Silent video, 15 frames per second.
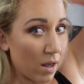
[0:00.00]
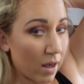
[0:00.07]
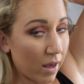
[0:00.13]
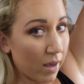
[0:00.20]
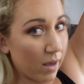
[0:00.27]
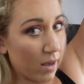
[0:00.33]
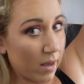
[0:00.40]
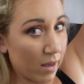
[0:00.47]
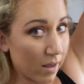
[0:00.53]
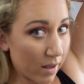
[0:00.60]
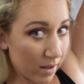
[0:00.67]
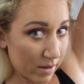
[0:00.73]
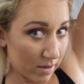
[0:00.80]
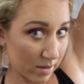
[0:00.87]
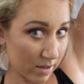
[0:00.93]

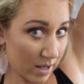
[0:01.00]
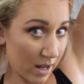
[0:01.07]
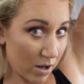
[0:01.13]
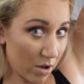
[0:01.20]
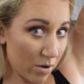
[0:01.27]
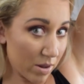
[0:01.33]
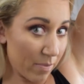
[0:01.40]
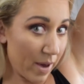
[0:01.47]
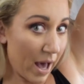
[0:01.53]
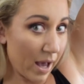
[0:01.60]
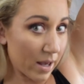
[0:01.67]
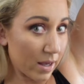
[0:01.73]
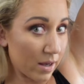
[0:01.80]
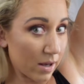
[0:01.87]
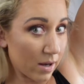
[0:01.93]
and kind of go in the
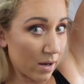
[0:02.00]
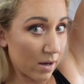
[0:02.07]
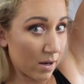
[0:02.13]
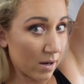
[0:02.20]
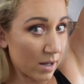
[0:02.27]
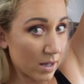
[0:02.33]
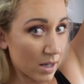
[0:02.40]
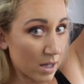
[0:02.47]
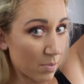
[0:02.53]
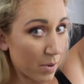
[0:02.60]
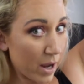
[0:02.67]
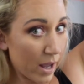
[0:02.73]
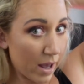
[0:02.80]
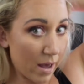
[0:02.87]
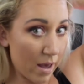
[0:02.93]
back here and
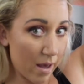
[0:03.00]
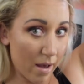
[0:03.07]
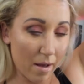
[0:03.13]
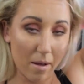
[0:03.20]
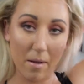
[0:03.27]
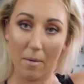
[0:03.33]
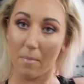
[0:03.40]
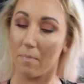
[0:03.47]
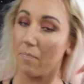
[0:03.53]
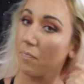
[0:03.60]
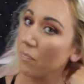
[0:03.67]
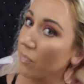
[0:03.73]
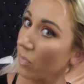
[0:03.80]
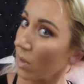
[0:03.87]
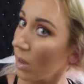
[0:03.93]
spray it.
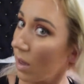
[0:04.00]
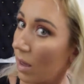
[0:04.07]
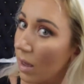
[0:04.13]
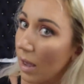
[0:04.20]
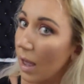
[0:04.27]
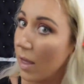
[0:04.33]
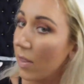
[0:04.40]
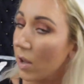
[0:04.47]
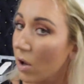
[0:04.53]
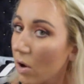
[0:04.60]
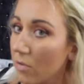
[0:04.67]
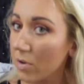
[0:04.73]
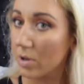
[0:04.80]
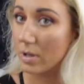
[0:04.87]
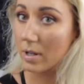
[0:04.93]
And then
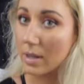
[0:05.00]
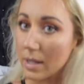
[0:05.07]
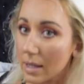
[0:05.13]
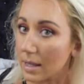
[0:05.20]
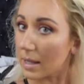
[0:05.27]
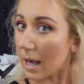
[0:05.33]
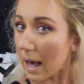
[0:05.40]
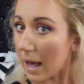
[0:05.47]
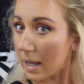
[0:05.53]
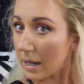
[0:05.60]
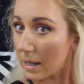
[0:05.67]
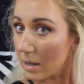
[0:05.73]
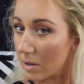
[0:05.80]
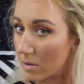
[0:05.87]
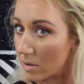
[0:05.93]
over to the side
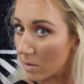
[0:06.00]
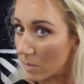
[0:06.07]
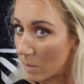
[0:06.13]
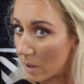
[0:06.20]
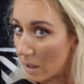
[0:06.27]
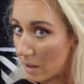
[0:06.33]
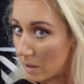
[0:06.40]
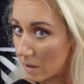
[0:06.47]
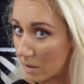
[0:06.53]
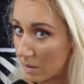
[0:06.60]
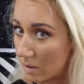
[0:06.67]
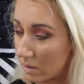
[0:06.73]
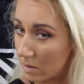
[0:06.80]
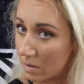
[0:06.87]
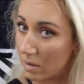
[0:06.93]
here as well.
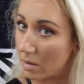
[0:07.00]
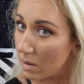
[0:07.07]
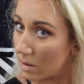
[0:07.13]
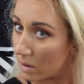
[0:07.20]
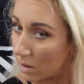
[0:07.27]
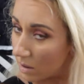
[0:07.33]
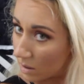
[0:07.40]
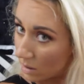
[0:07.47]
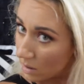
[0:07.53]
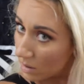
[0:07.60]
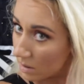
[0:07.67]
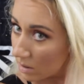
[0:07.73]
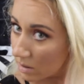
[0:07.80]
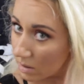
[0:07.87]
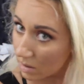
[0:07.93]

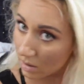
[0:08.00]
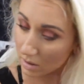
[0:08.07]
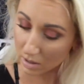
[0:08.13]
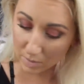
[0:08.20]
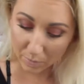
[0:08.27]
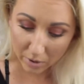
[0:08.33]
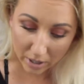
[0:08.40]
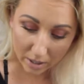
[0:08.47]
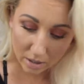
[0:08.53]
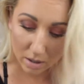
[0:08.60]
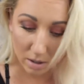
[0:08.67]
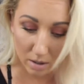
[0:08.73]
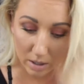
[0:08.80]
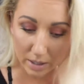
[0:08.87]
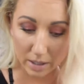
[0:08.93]
So spray it
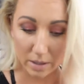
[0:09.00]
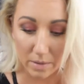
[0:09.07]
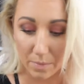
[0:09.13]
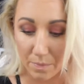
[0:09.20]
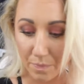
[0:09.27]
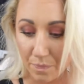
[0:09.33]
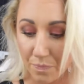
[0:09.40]
all in.